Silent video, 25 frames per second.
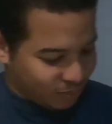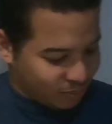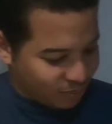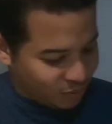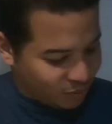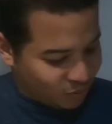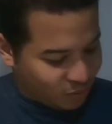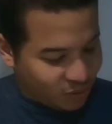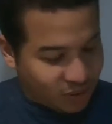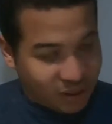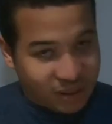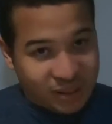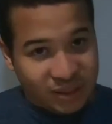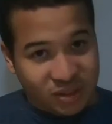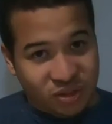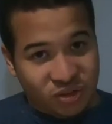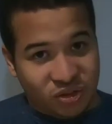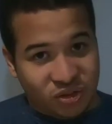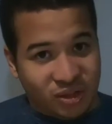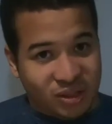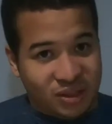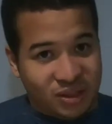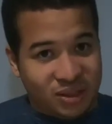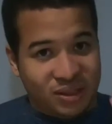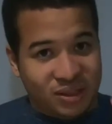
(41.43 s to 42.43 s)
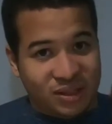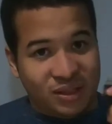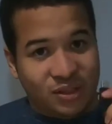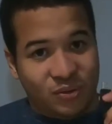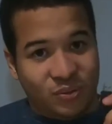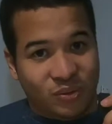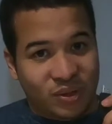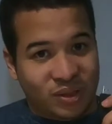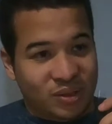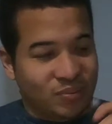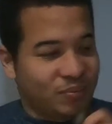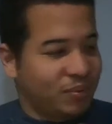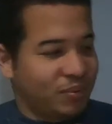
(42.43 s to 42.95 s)
in one of these trusty
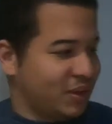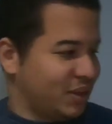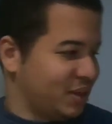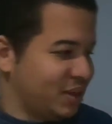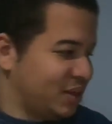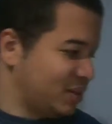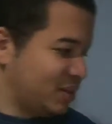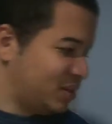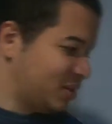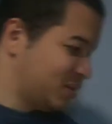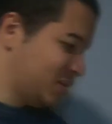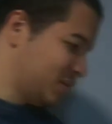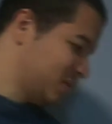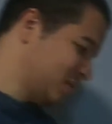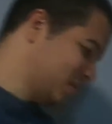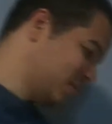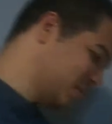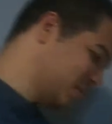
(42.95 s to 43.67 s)
USBs